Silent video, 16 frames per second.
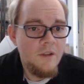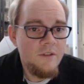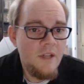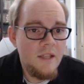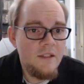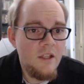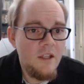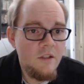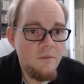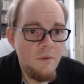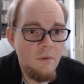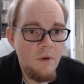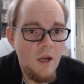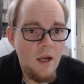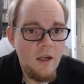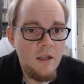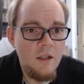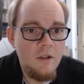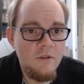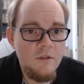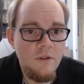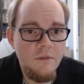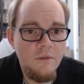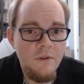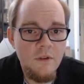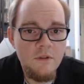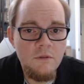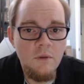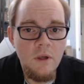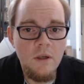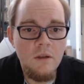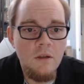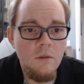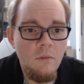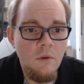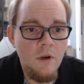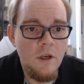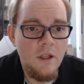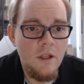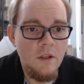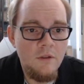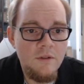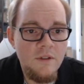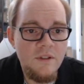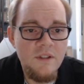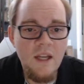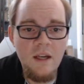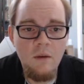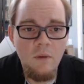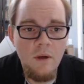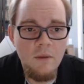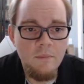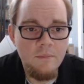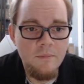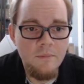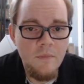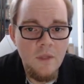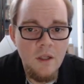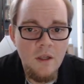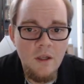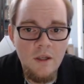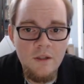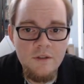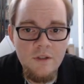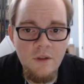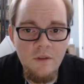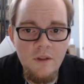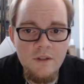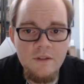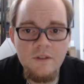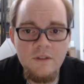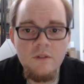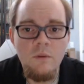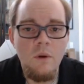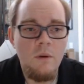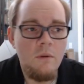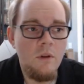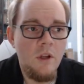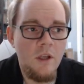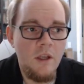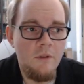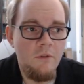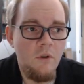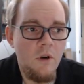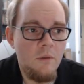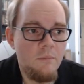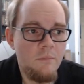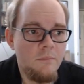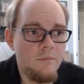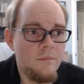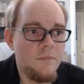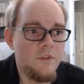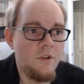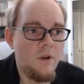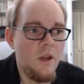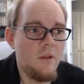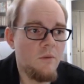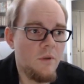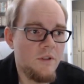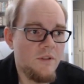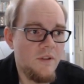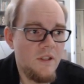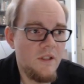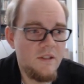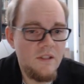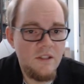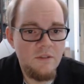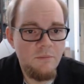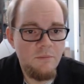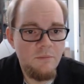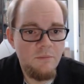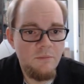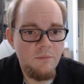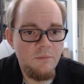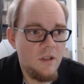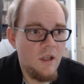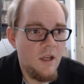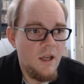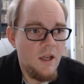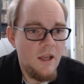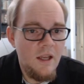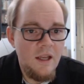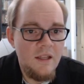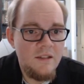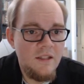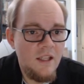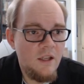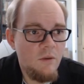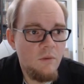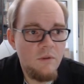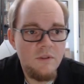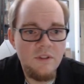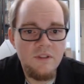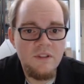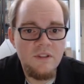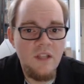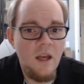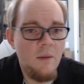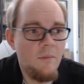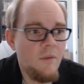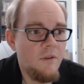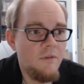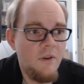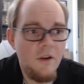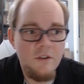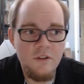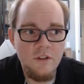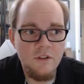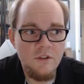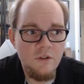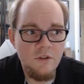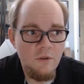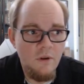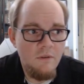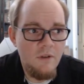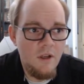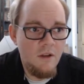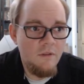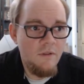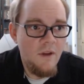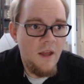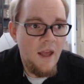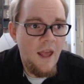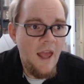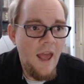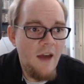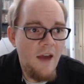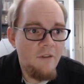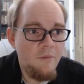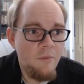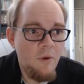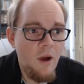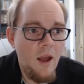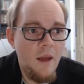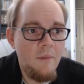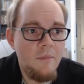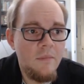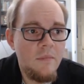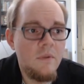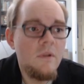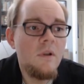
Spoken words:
So that tells me we're not going to use the first one, we're going to use the second one. So this is the one we're looking for. So in other words, this expression is equal to some function's derivative f prime.